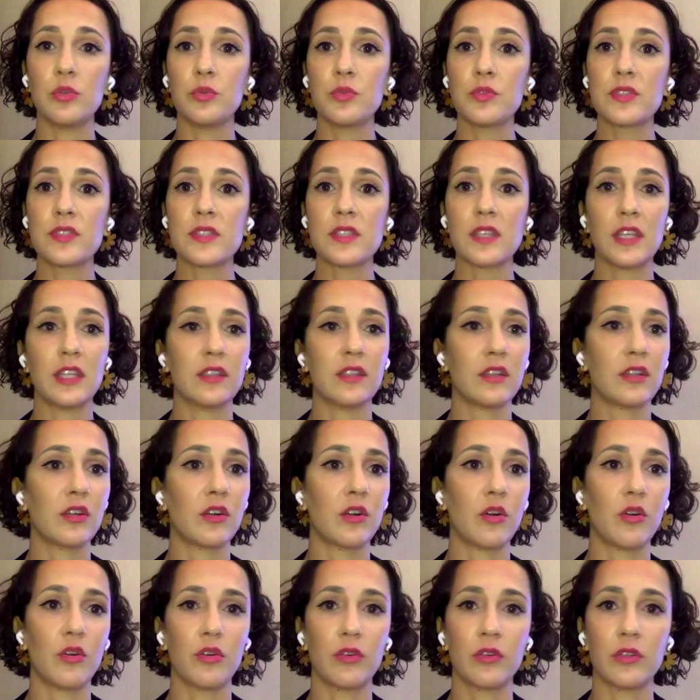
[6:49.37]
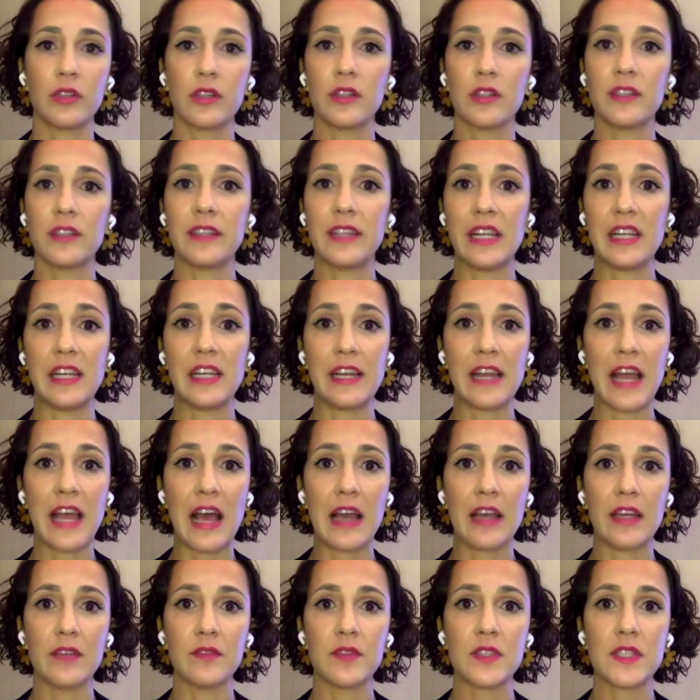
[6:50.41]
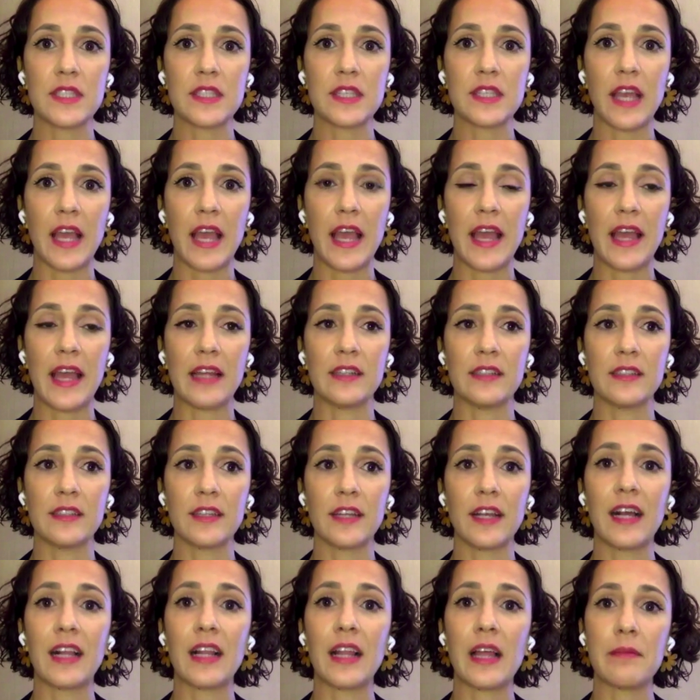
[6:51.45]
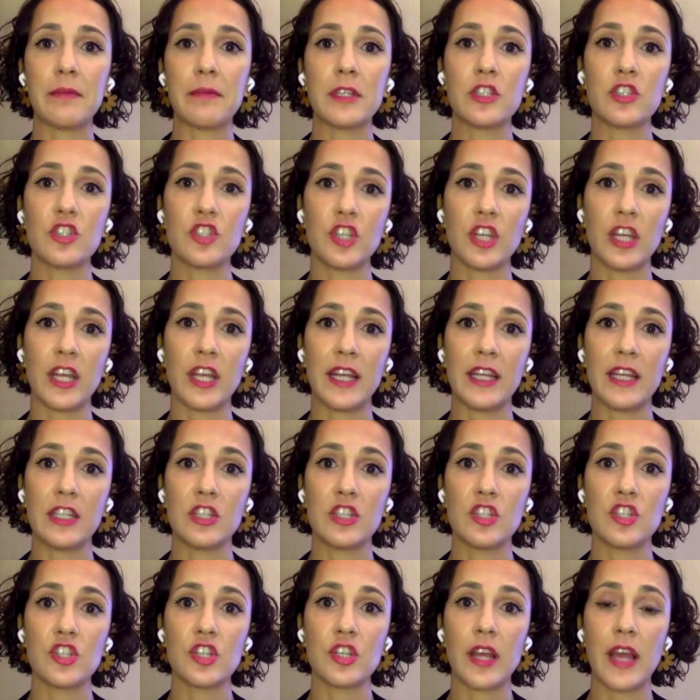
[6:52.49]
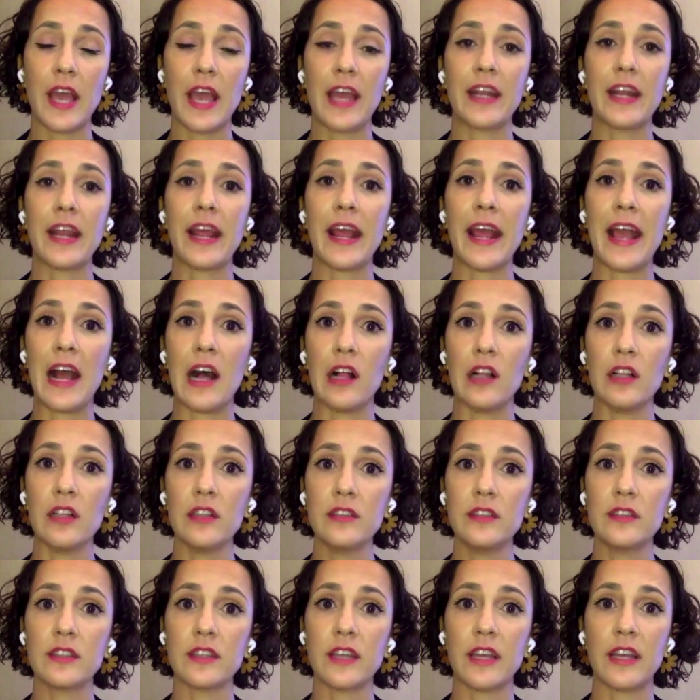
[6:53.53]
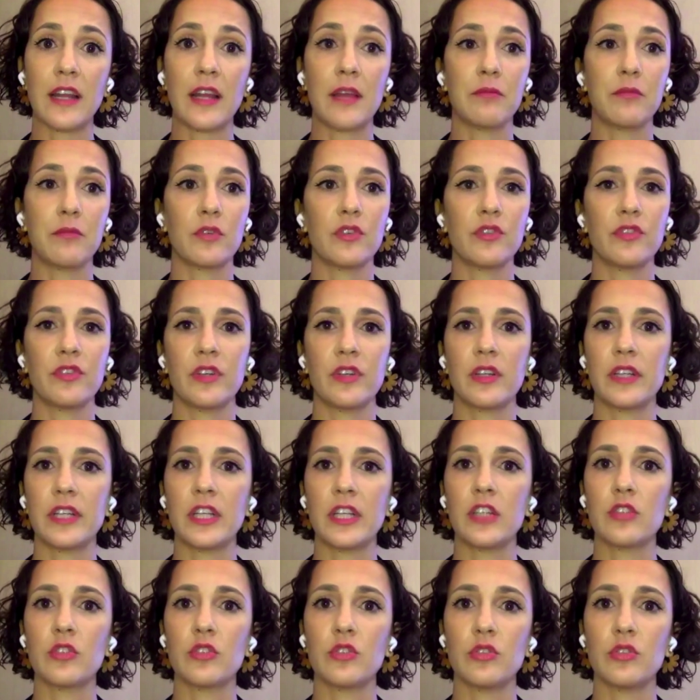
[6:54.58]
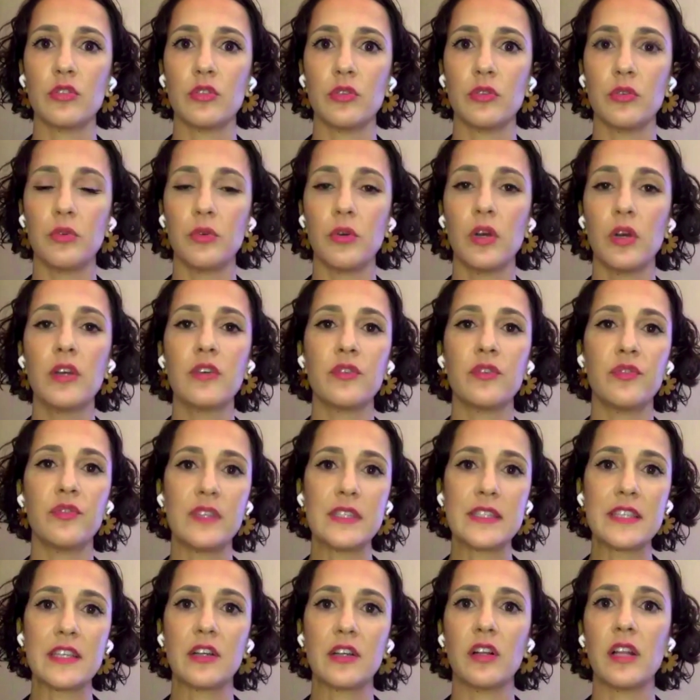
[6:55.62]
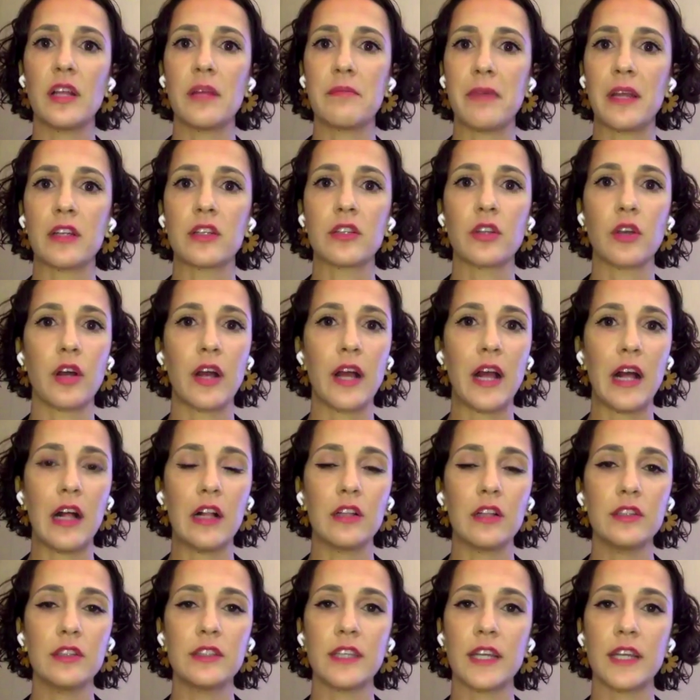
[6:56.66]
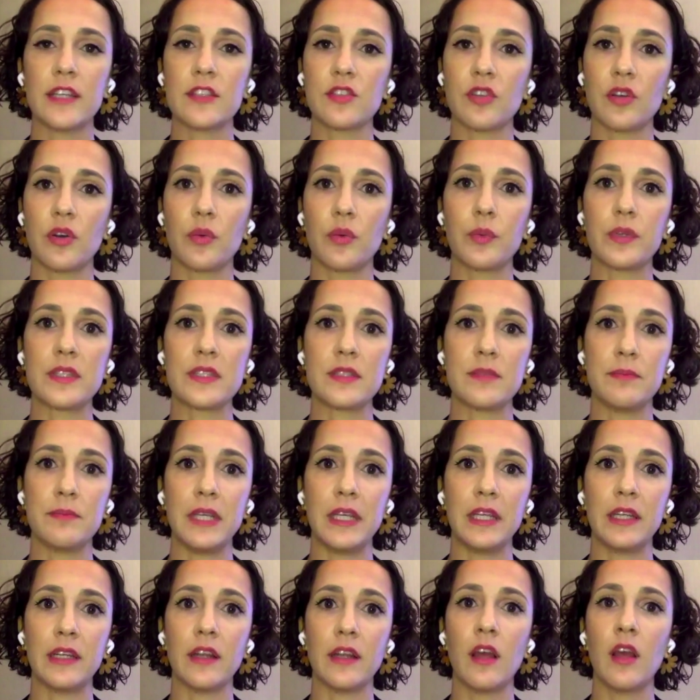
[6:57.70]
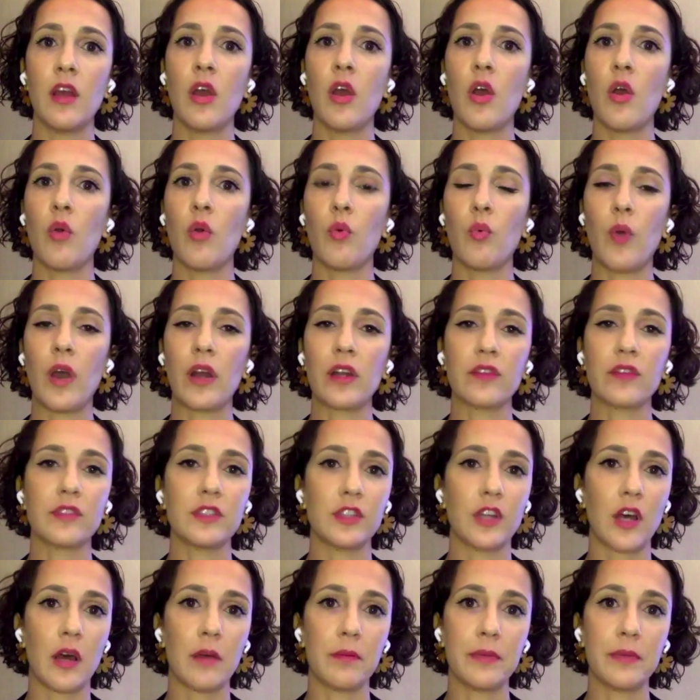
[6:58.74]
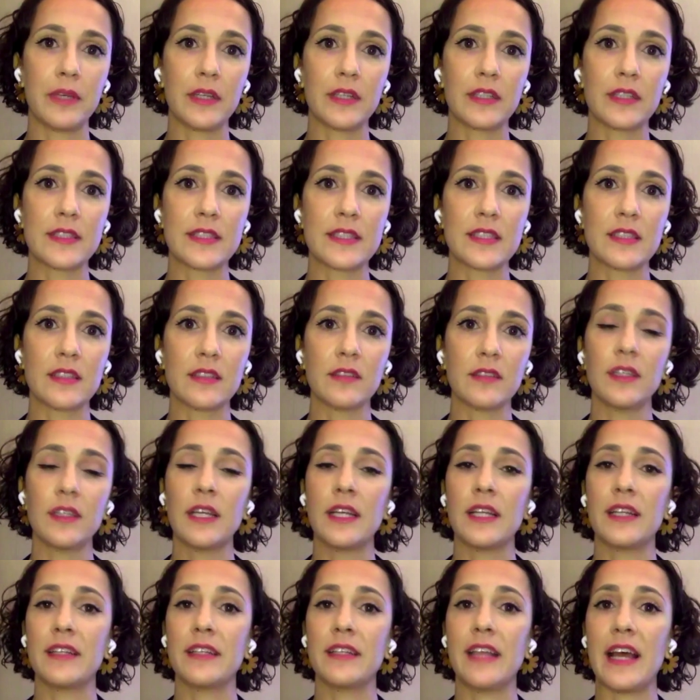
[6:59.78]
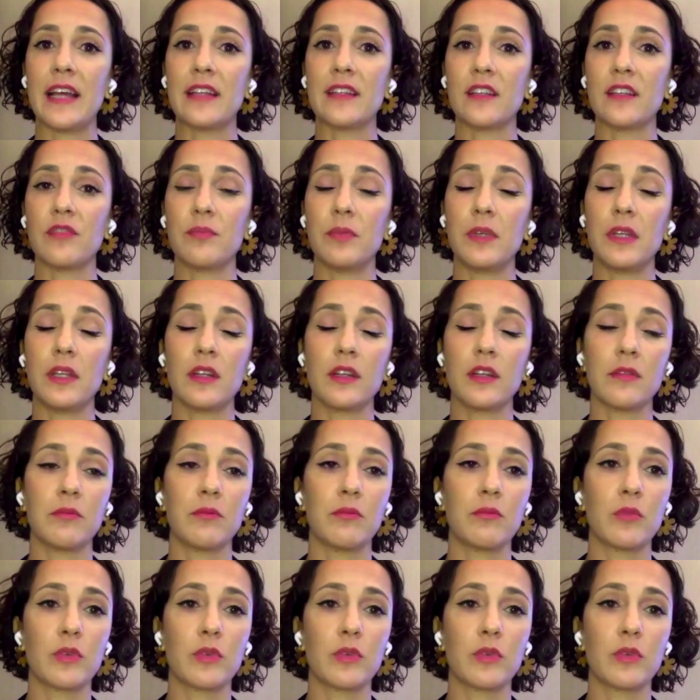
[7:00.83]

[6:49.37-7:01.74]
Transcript: use in their own daily lives. And climate change and health, and I'm referring to physical and mental health, has always been one of the topics that I've been